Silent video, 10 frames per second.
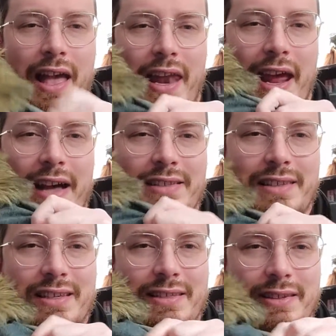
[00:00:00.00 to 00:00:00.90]
It has
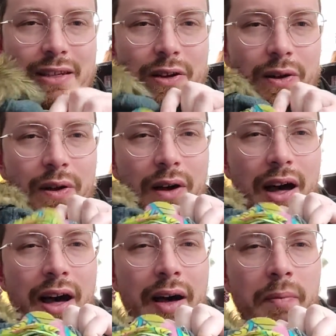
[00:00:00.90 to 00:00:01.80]
this
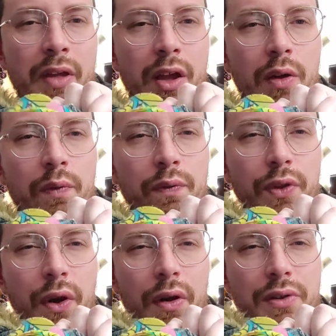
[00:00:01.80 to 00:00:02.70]
little
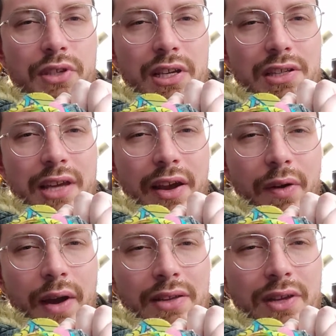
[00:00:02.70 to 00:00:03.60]
floral
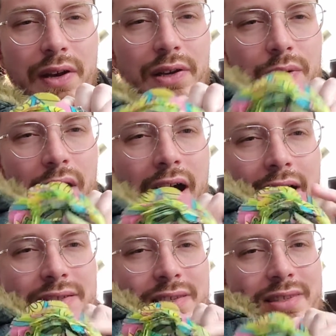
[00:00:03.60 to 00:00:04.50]
detail right there, you
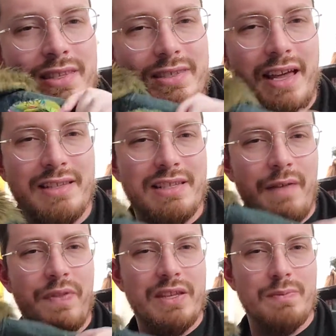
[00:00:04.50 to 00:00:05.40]
guys. It's this kind of
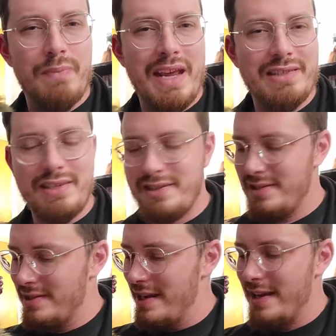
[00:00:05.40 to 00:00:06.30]
stuff that makes this
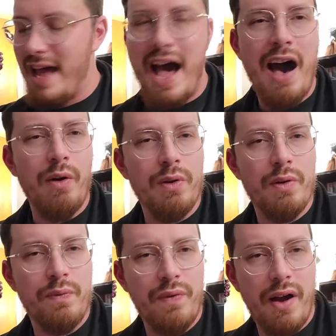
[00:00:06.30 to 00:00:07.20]
stick
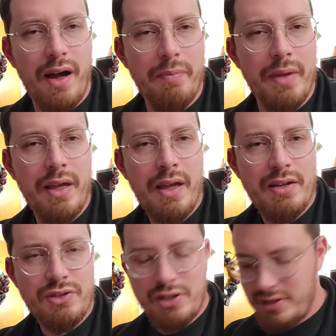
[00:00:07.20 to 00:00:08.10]
out from
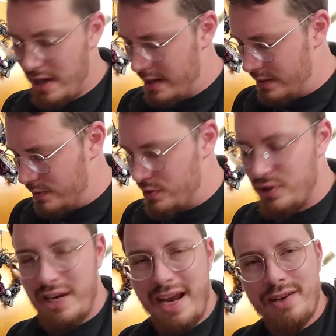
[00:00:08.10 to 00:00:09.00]
just kind of your
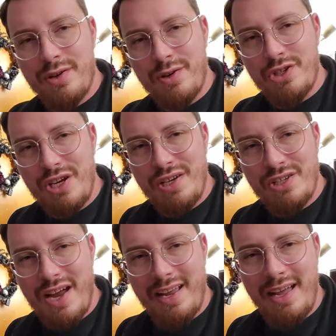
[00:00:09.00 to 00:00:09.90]
standard jean
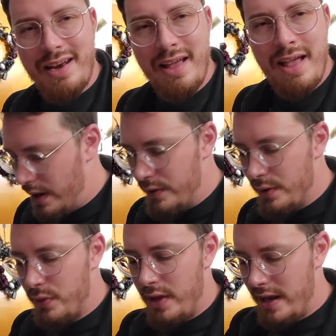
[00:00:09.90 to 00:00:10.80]
jacket. The
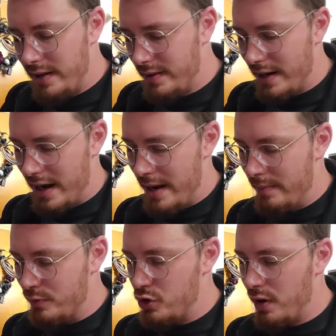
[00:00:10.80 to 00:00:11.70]
other thing that I
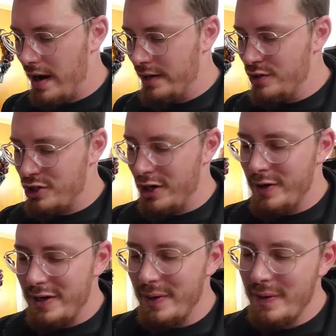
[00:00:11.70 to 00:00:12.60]
am trying to show
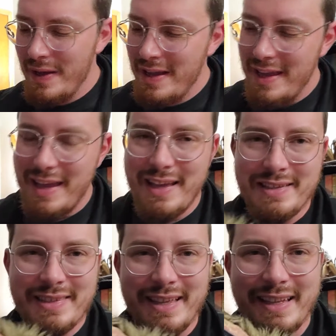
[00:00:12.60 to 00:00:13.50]
you
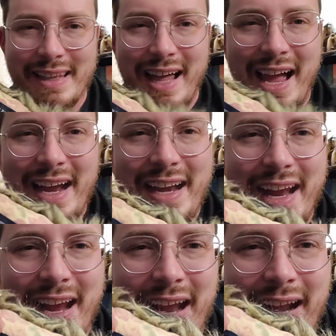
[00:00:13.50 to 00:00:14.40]
is the
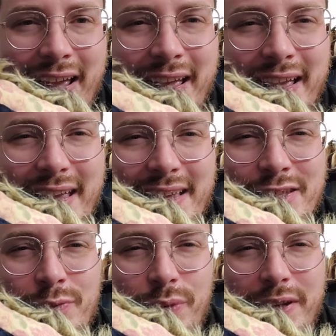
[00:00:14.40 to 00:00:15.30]
lining
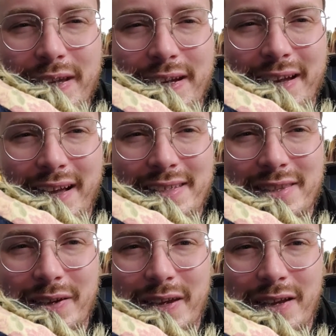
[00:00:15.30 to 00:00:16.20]
is really
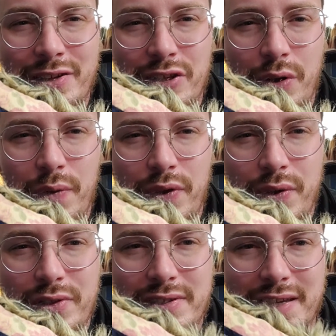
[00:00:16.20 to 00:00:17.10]
nice looking too. If you
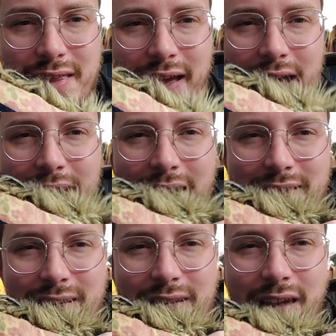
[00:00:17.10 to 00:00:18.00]
can see that,
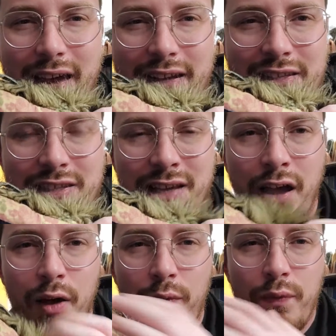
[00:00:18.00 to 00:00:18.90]
it's a nice
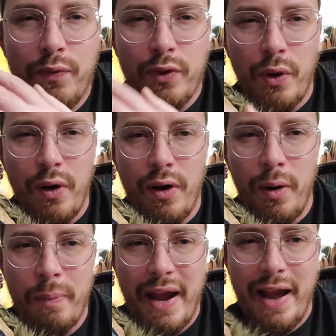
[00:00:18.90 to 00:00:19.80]

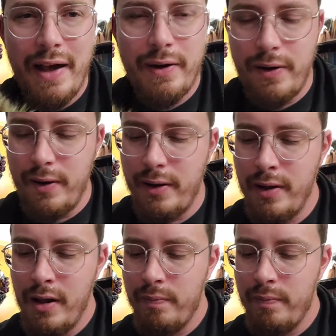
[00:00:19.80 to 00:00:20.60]
floral pattern.